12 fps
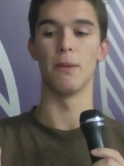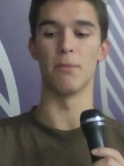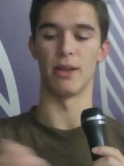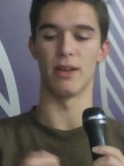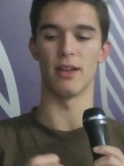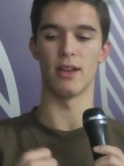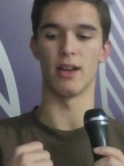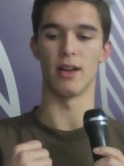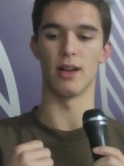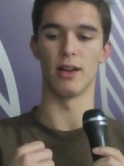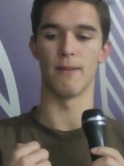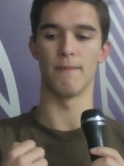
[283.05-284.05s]
But
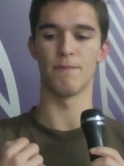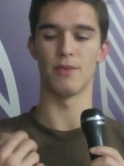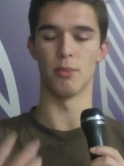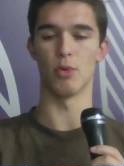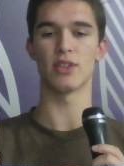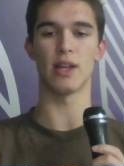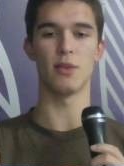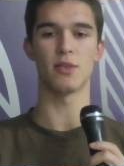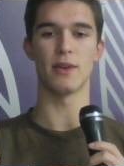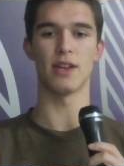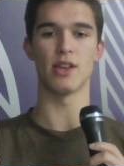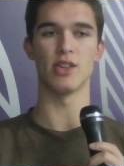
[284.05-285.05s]
uh, the more time you
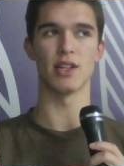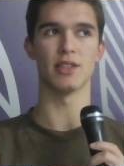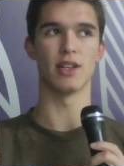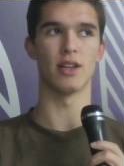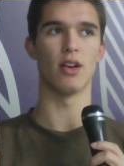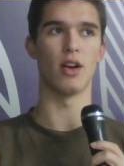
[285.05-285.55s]
spend digesting,